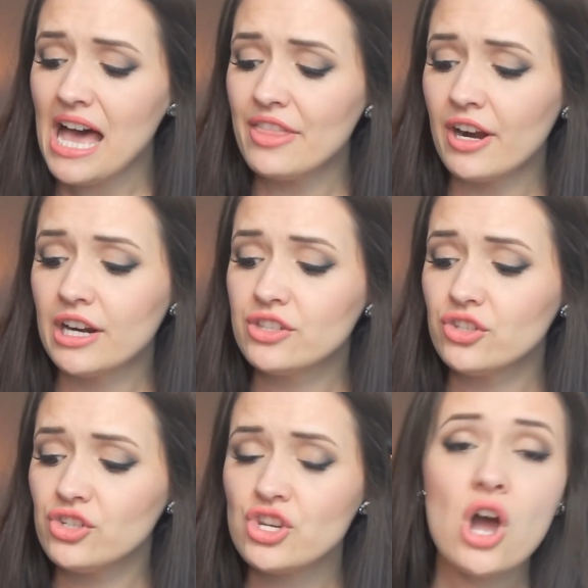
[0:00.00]
There is
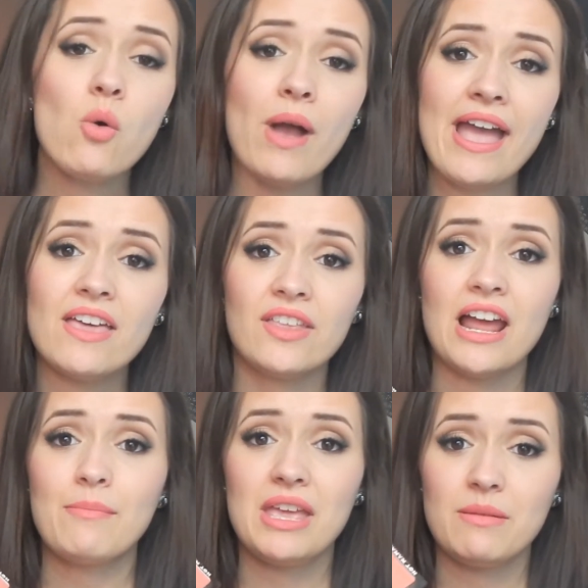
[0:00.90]
no way that
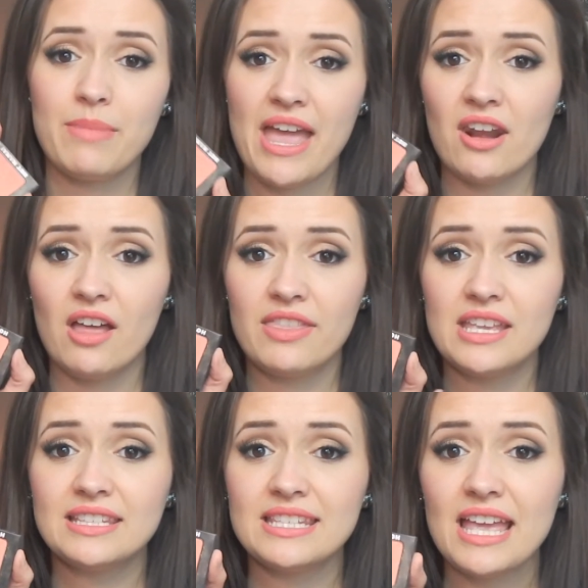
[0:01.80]
I'm hitting pan on
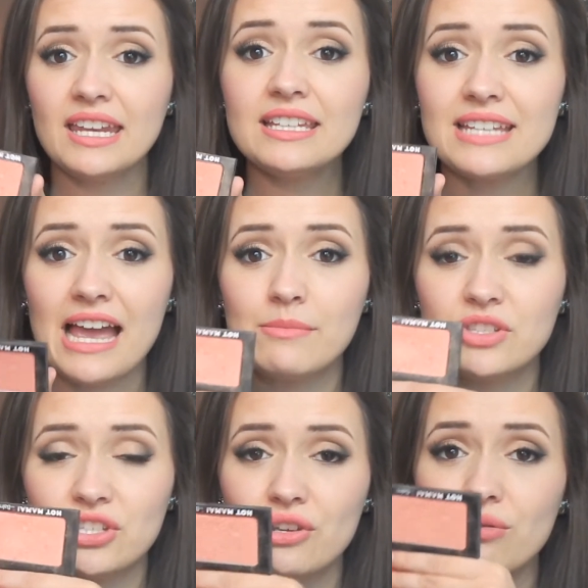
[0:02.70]
this anytime
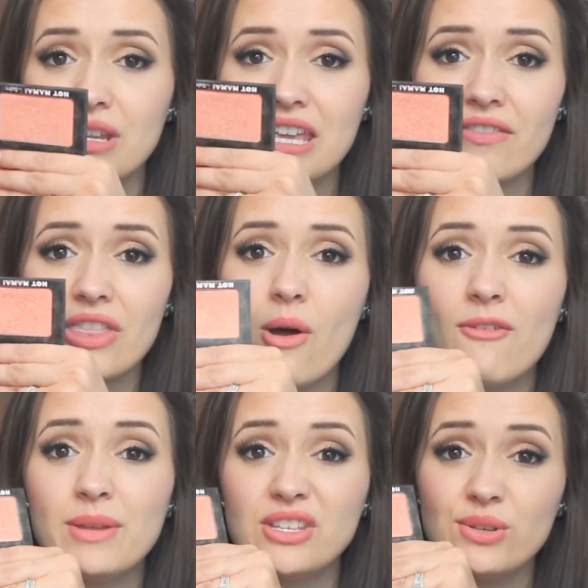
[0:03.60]
soon, even though
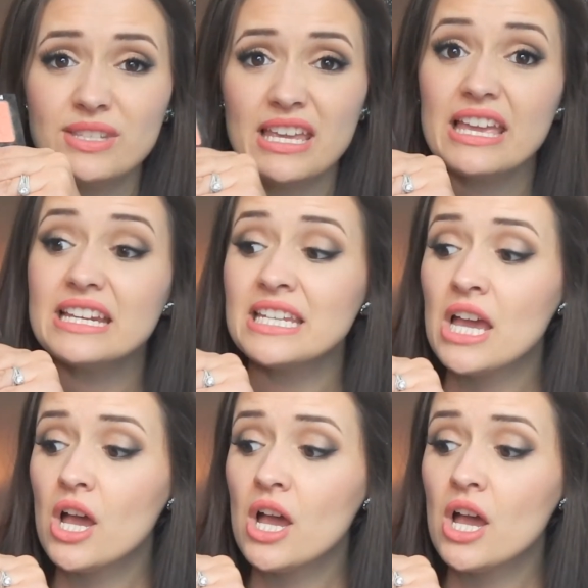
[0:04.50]
I've been using it